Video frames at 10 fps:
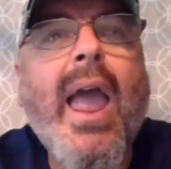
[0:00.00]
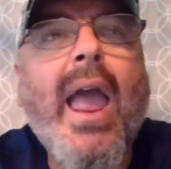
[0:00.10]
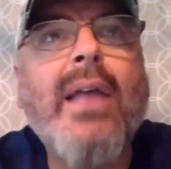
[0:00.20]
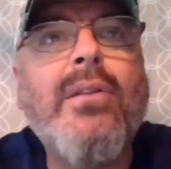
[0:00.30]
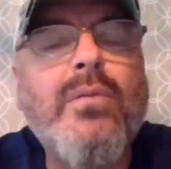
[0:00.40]

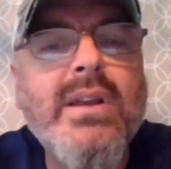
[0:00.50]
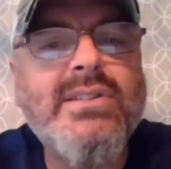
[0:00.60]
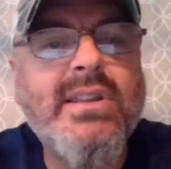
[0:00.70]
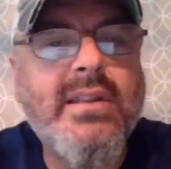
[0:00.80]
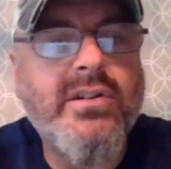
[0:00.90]
And the
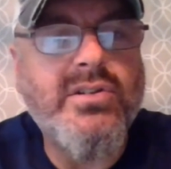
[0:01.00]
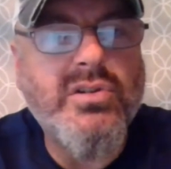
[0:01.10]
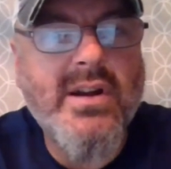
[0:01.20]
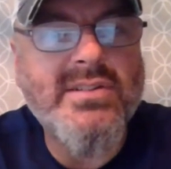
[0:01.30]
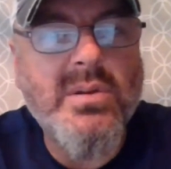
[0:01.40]
reason they're
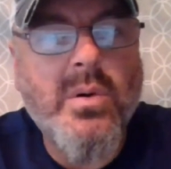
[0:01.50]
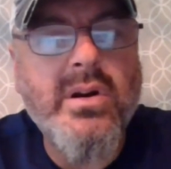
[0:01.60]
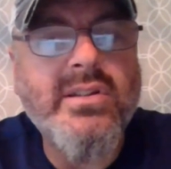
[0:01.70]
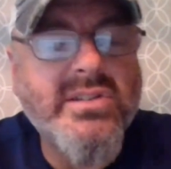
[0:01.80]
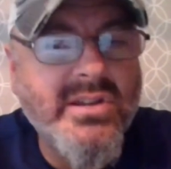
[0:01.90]
stressed and
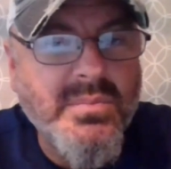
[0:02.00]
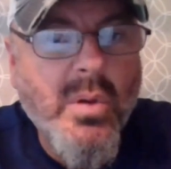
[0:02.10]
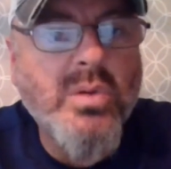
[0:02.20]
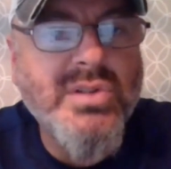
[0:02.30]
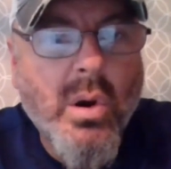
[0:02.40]
worried is because
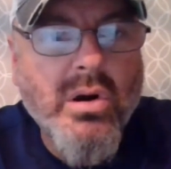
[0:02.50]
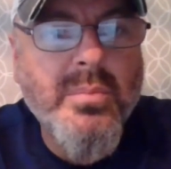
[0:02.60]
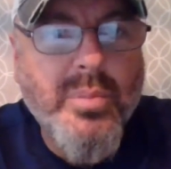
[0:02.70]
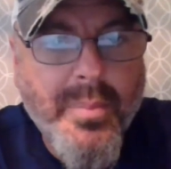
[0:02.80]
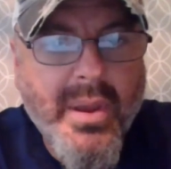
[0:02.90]
most
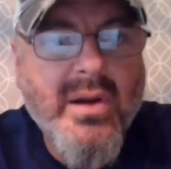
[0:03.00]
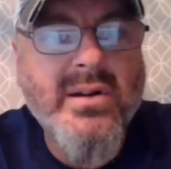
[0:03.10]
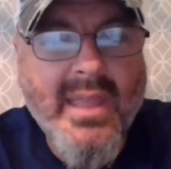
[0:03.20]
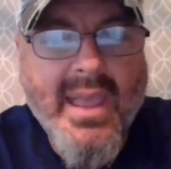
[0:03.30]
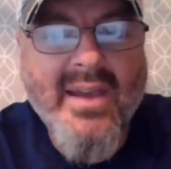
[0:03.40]
aren't prepared
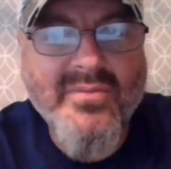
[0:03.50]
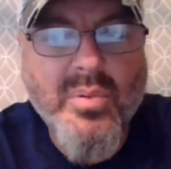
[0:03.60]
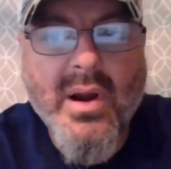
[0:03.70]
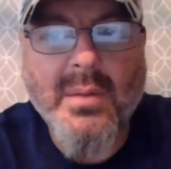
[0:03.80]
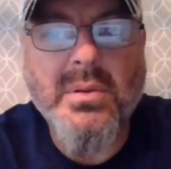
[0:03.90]
and they have
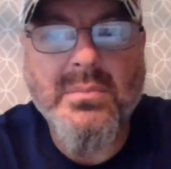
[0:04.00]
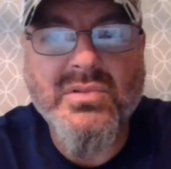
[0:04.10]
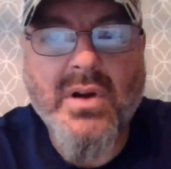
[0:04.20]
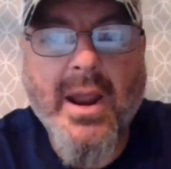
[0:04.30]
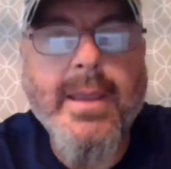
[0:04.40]

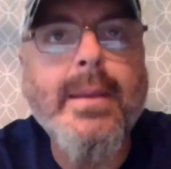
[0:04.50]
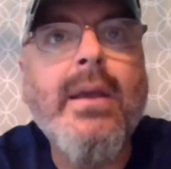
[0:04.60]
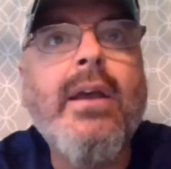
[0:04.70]
problems, right?